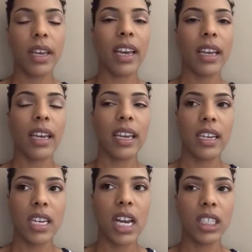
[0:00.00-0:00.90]
Like I get
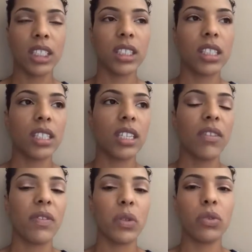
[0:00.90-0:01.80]
nauseous,
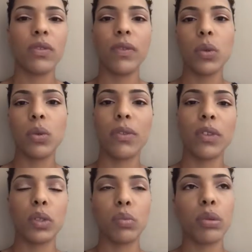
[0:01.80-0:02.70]
it feels full, it
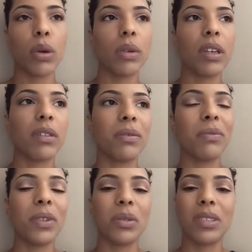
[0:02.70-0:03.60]
feels bloated,
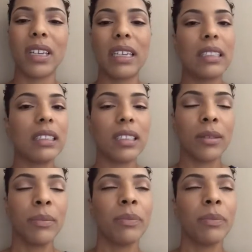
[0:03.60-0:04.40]
feels like ugh.